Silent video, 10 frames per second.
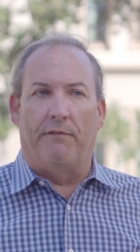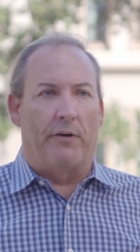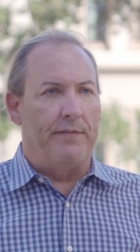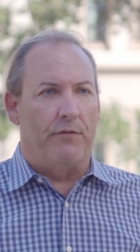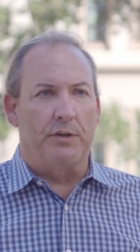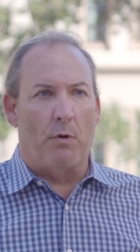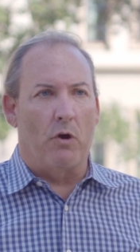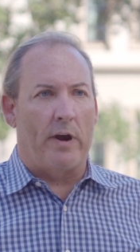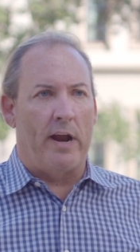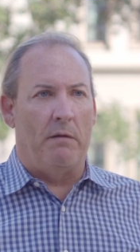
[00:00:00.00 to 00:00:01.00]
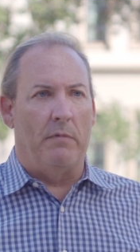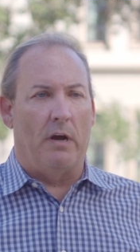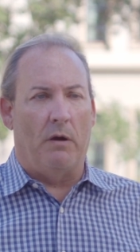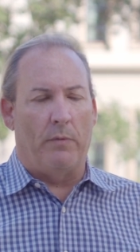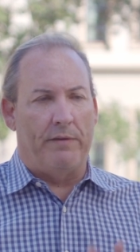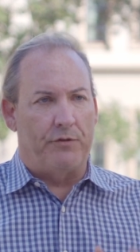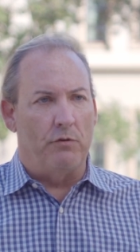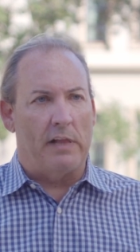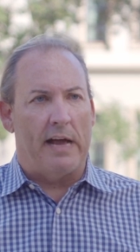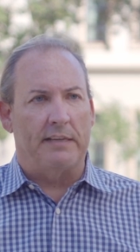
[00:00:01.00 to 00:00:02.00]
very first program, we have two
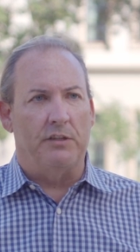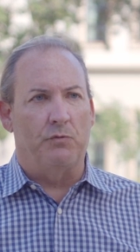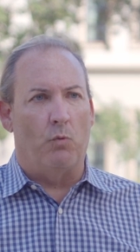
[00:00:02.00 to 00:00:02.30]
classes.